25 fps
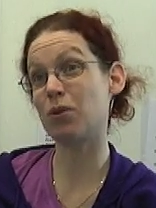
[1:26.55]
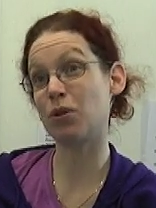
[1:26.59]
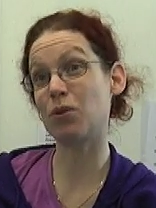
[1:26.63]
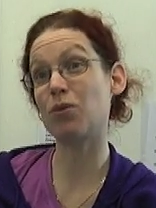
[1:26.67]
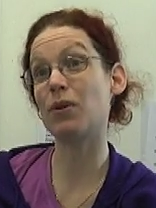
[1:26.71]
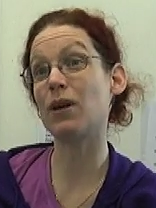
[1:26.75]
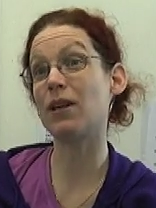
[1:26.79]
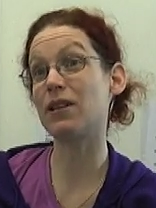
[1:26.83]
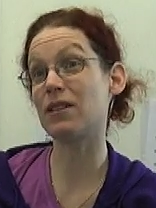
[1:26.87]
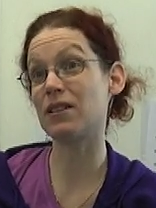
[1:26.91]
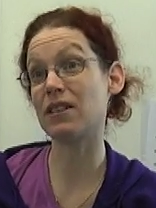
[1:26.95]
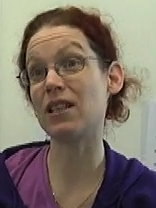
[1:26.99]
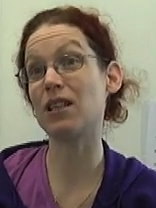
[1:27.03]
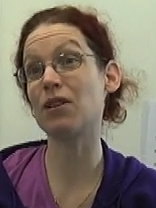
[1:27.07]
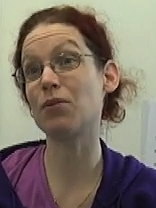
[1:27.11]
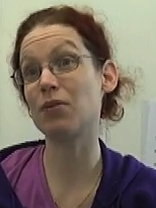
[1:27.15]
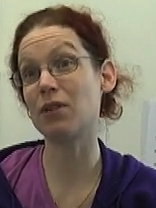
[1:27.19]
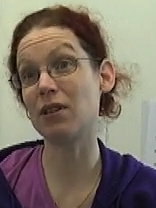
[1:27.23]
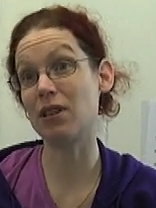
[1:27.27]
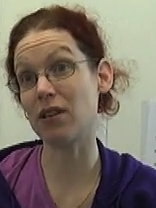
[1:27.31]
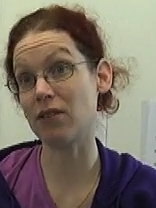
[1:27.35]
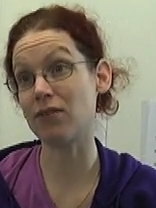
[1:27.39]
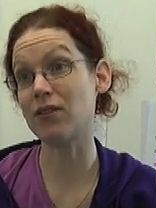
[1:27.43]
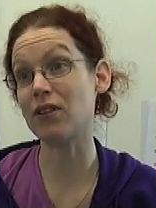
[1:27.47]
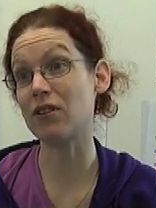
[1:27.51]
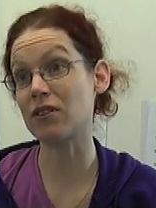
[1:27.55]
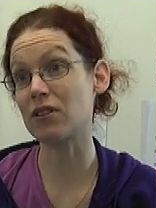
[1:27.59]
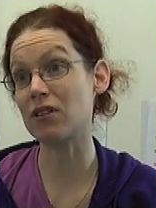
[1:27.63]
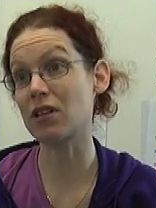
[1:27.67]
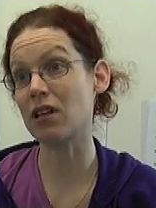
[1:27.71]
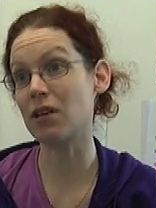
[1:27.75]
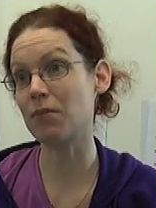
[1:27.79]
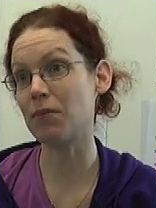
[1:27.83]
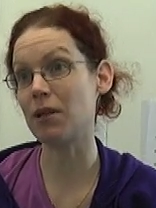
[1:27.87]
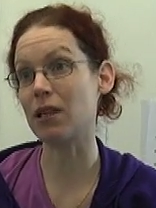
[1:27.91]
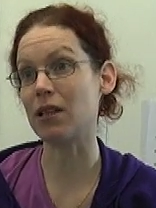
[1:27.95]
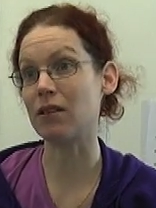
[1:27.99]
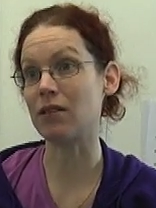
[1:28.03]
quite sick when they first
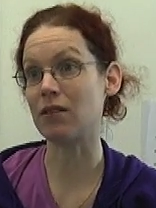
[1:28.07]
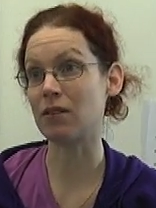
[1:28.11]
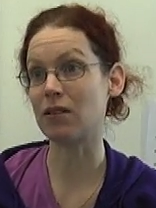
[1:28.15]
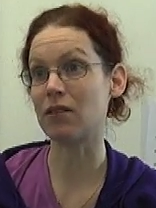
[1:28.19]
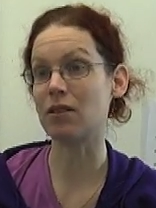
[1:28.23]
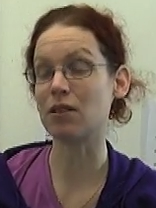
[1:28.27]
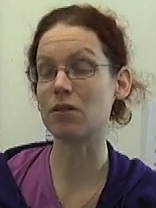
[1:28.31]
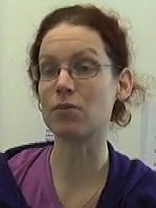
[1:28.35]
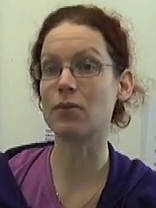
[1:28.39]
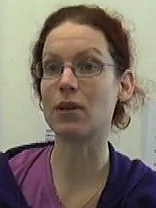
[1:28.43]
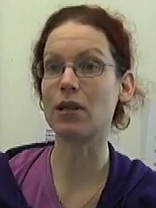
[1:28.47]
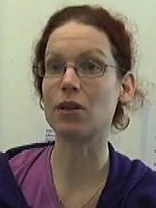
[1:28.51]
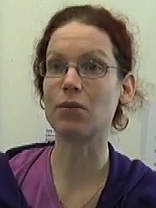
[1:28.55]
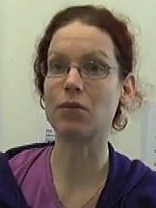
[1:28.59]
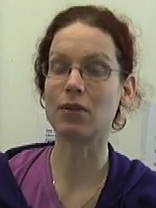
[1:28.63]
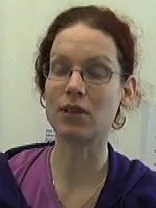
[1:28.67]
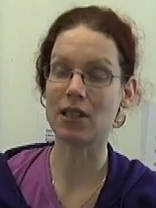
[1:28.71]
come in as well.